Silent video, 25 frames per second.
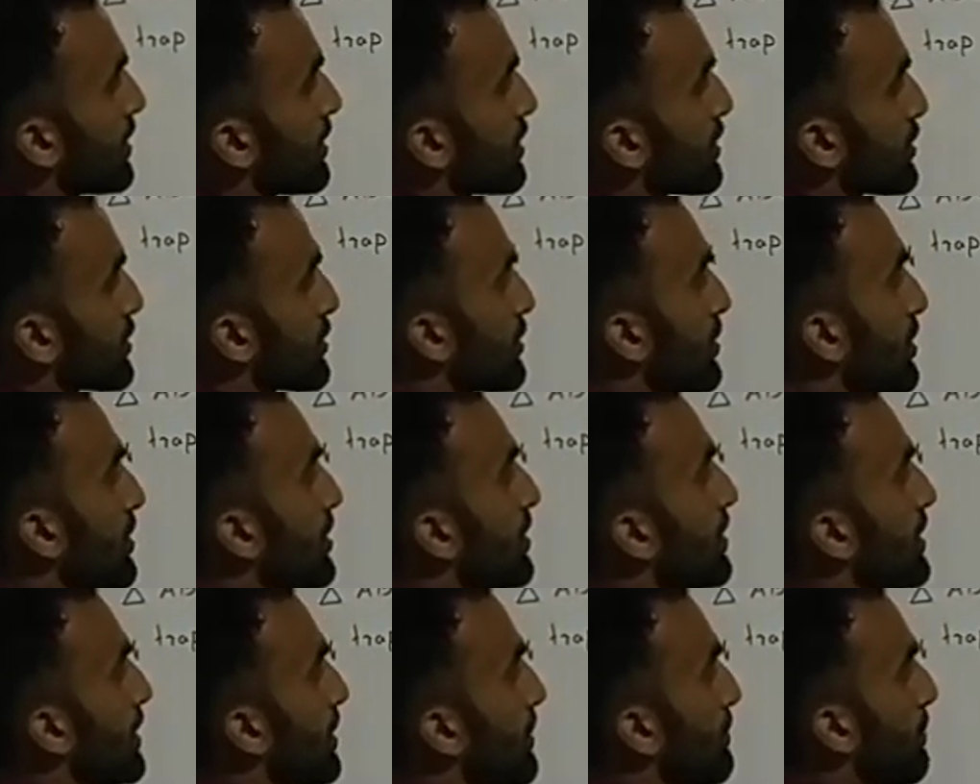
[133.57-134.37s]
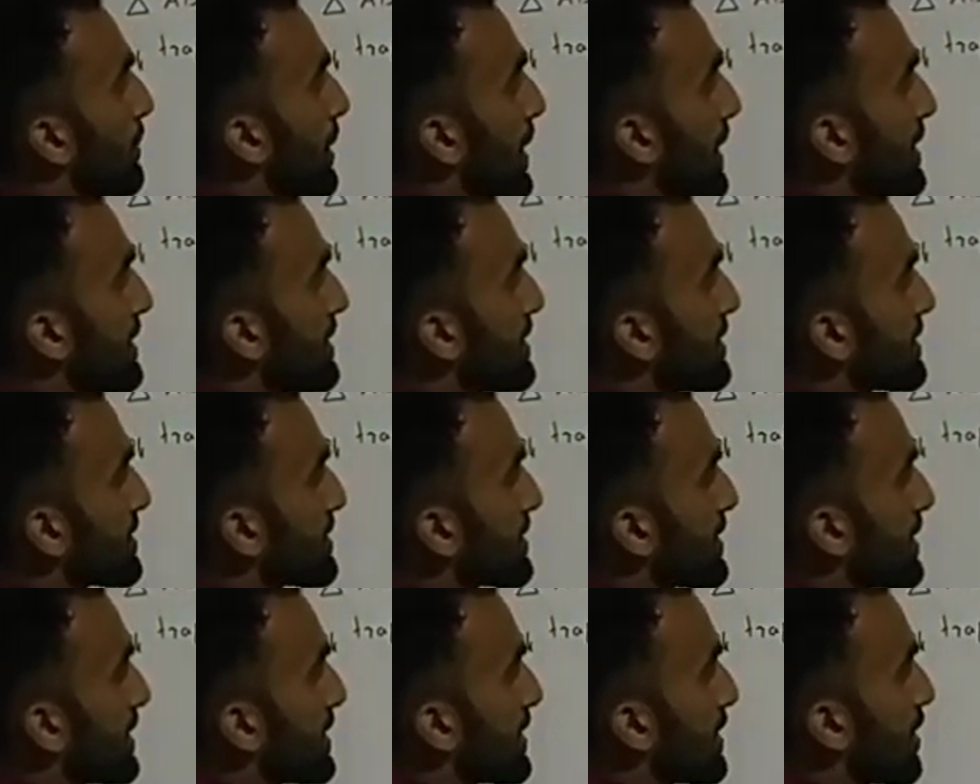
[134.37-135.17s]
So minus
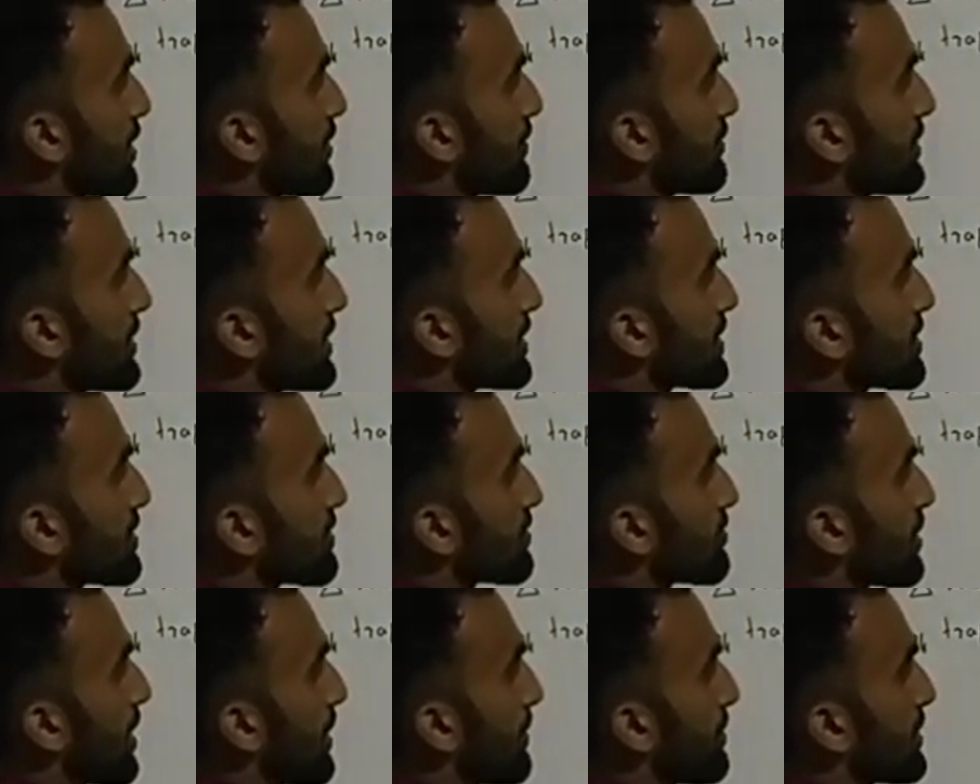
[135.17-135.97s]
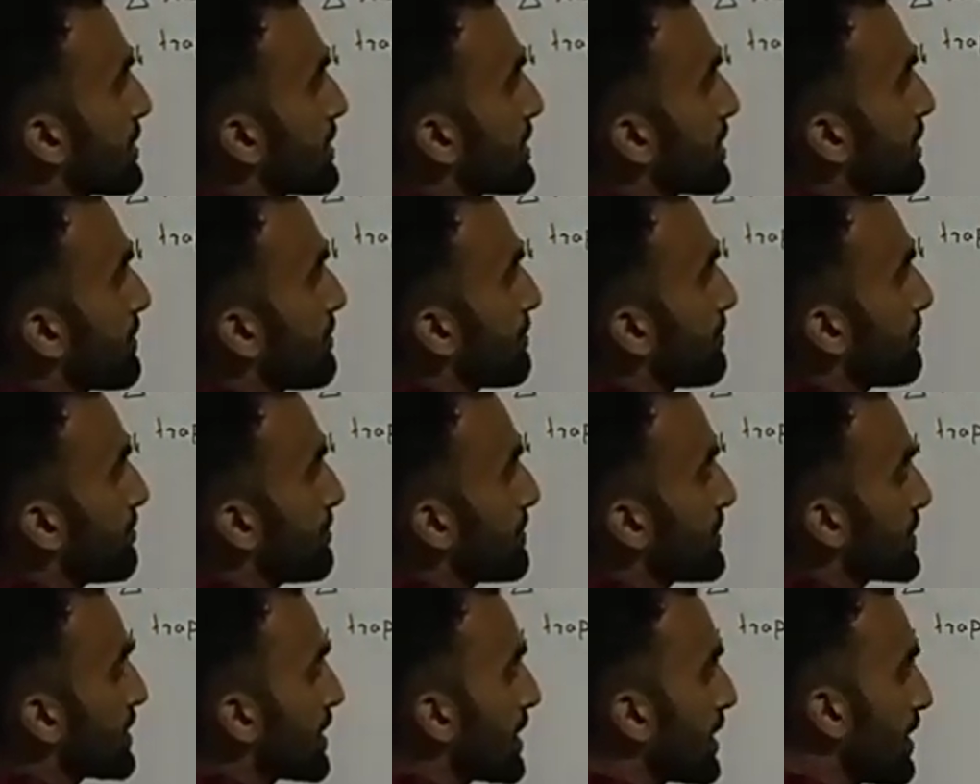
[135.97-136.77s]
area of this trapezium.
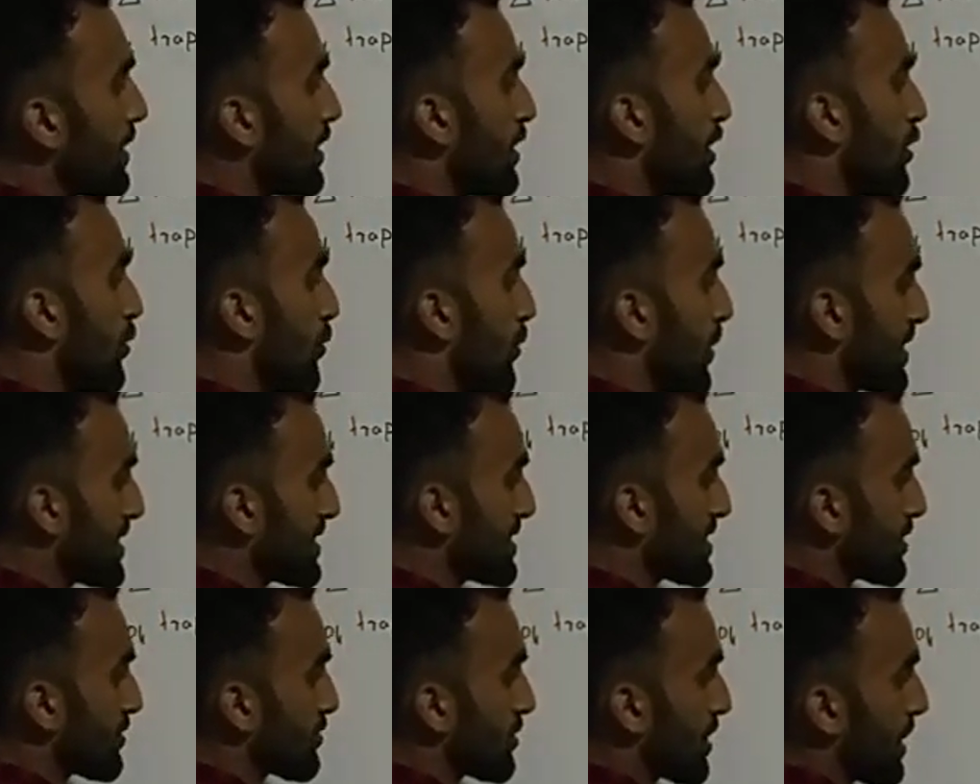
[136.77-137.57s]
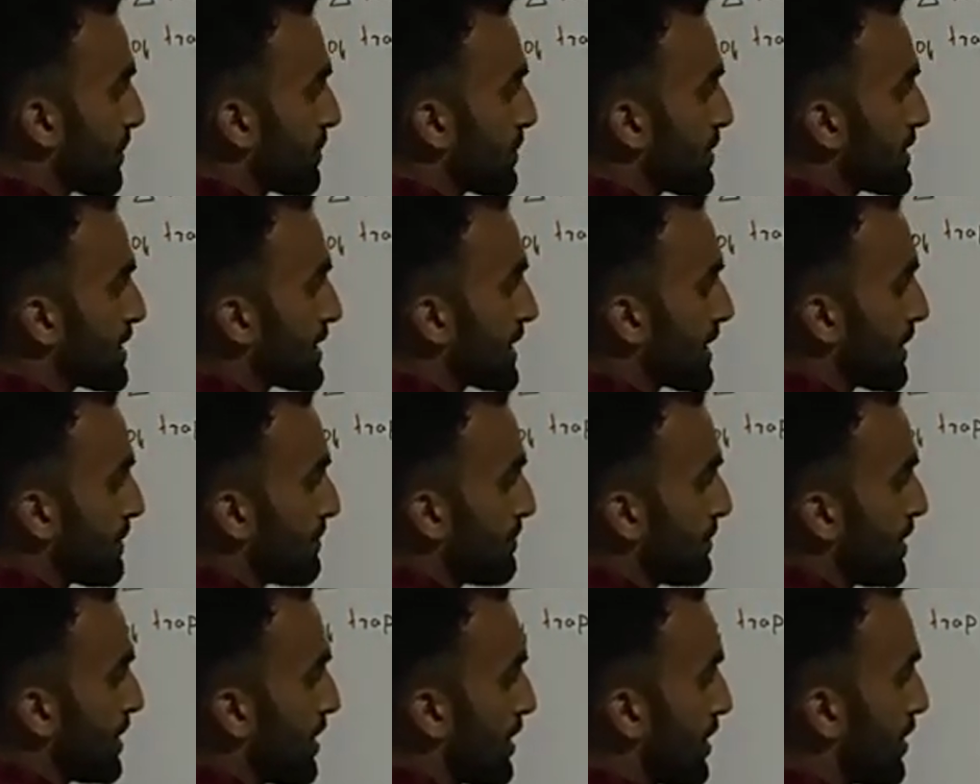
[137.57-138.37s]
See, what is a
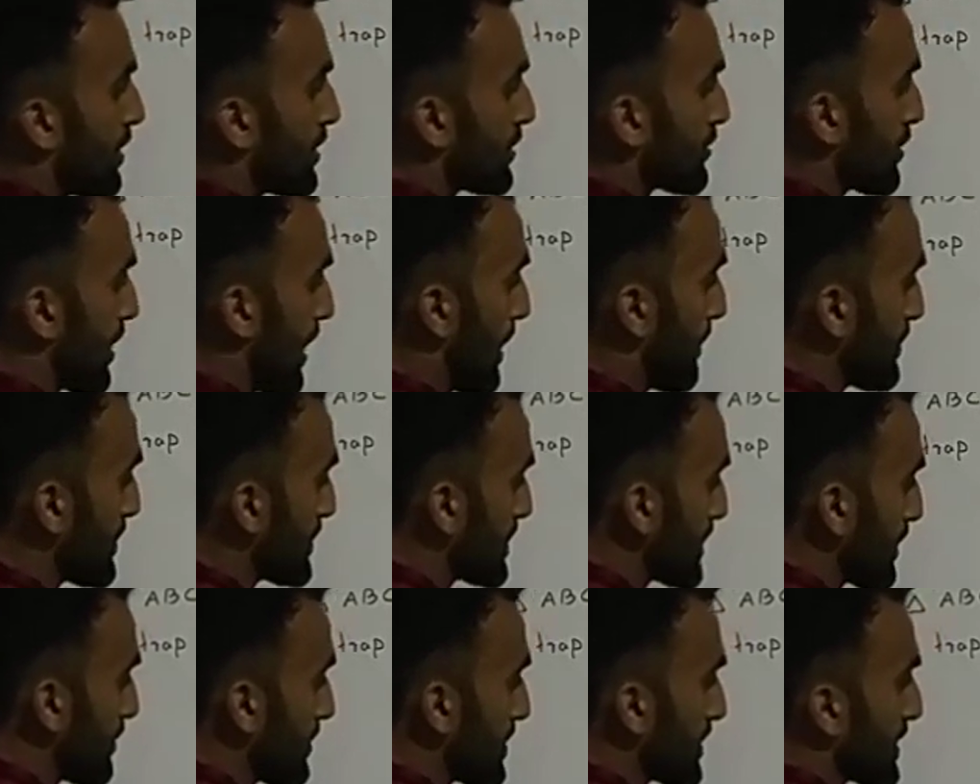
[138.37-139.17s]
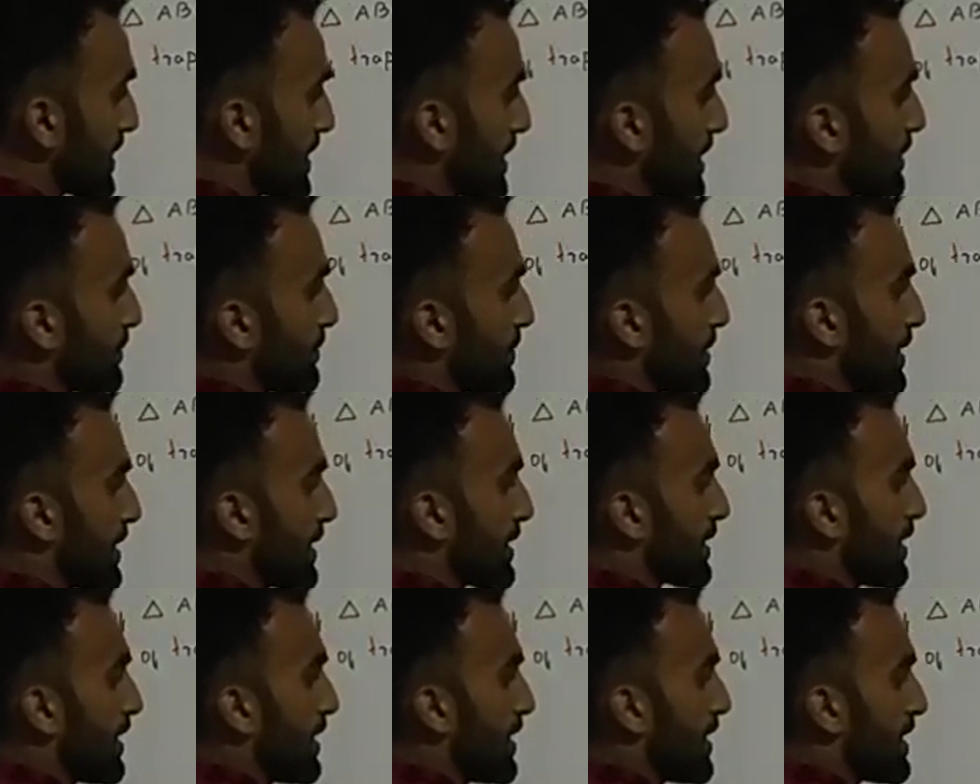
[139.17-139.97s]
trapezium? Trapezium is nothing
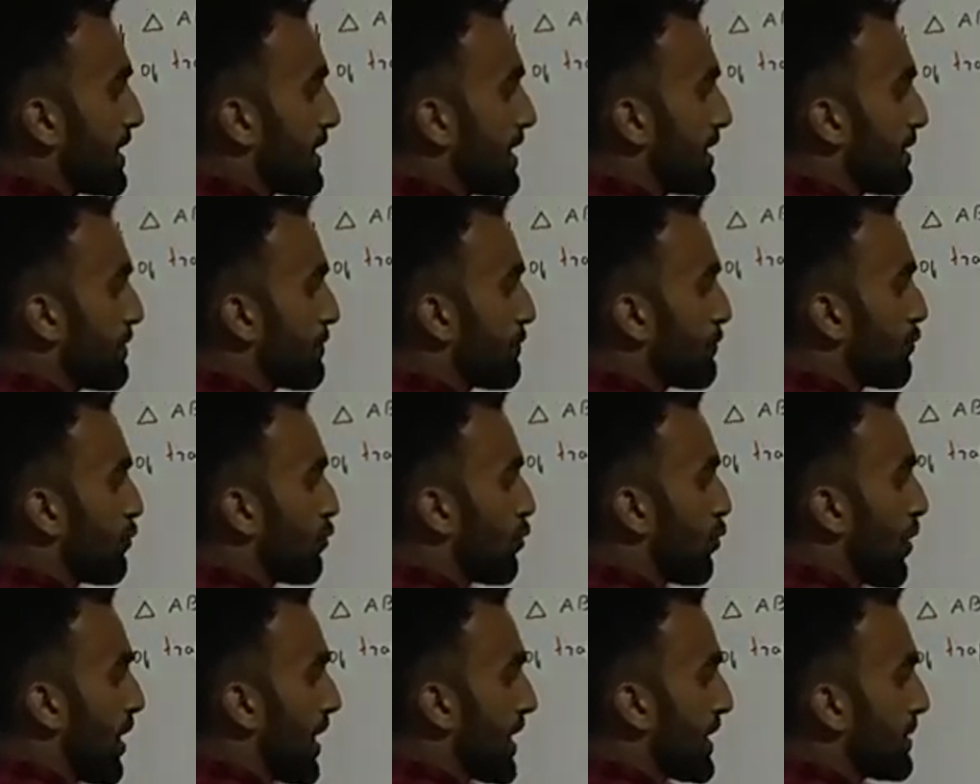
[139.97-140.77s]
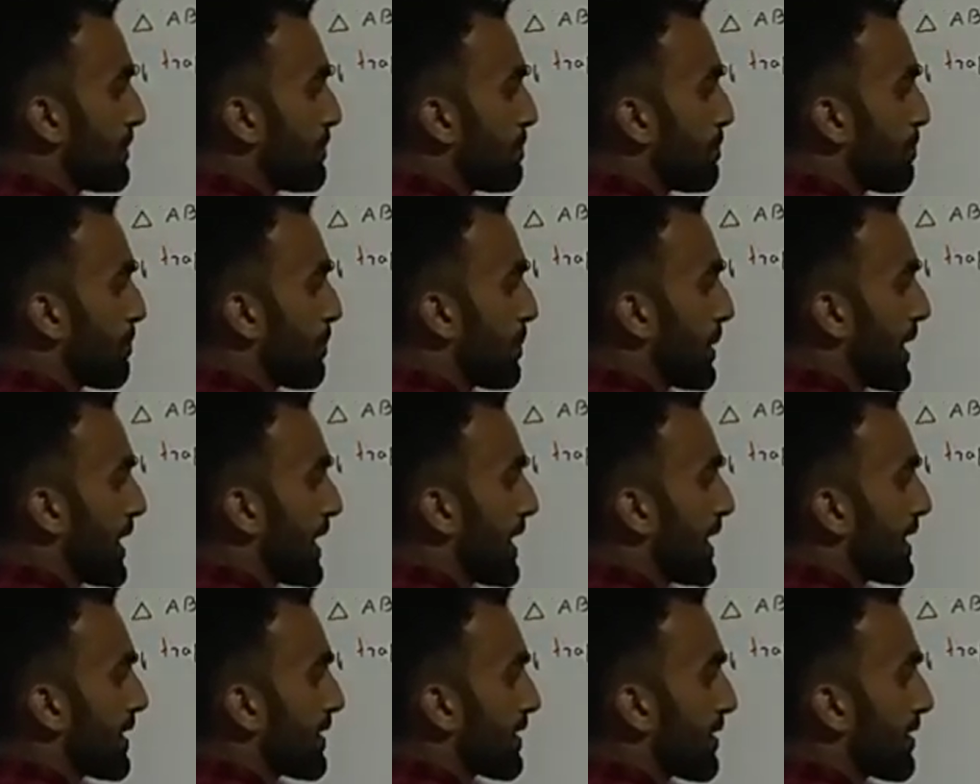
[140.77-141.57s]
but if one
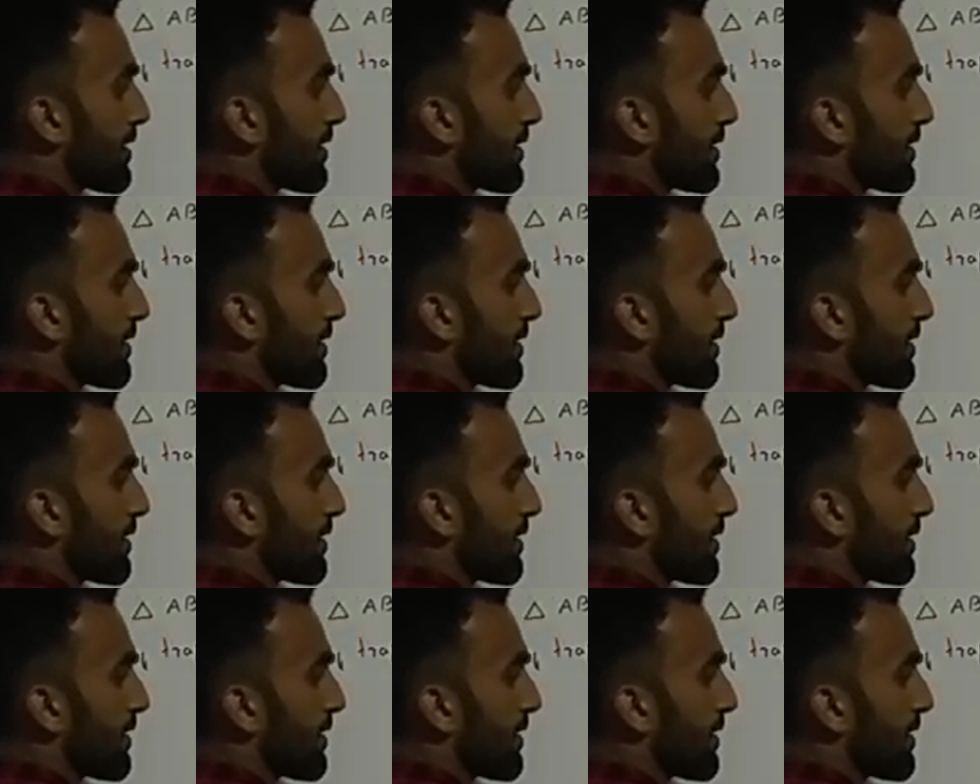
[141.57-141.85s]
pair